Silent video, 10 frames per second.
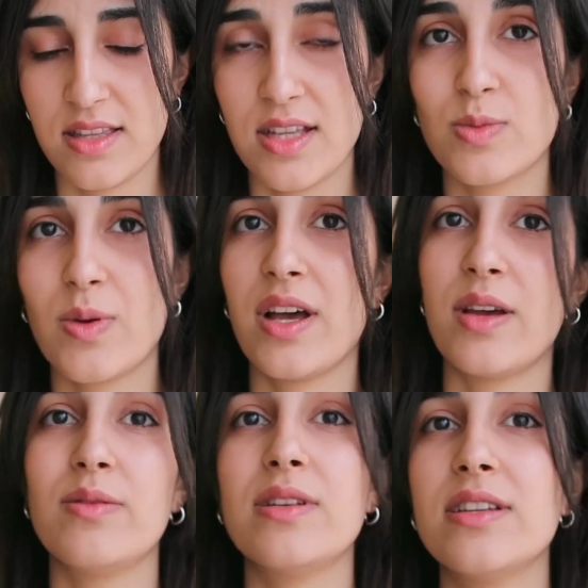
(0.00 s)
that's why
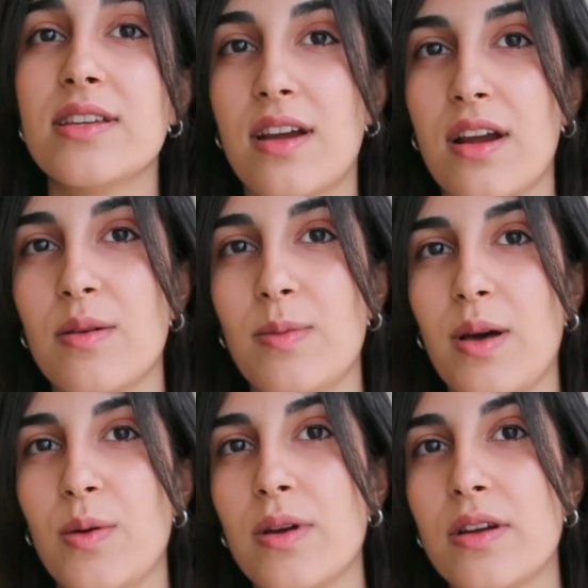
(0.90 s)
I really care
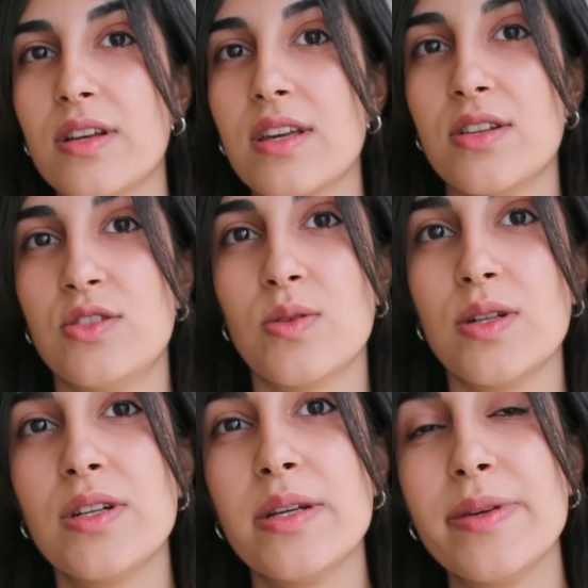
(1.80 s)
about wearing a
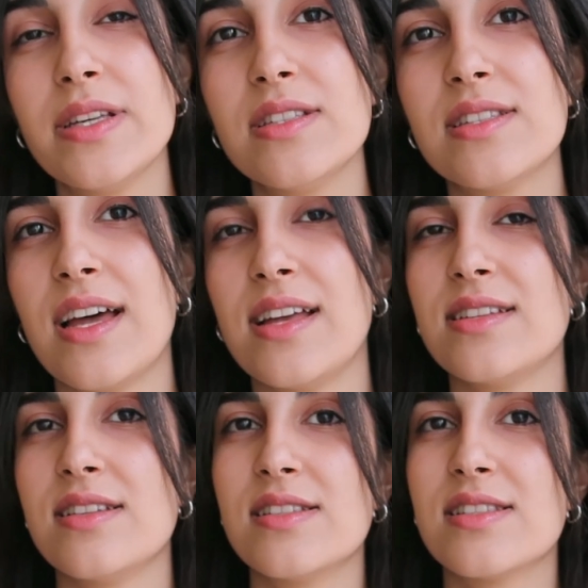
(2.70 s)
jewelry piece
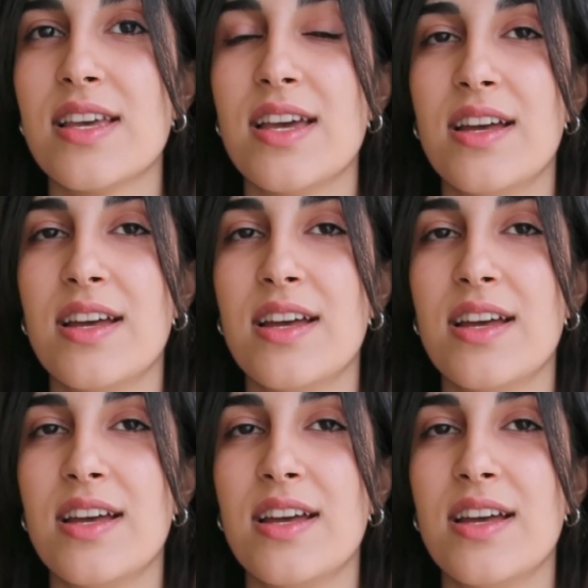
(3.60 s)
that is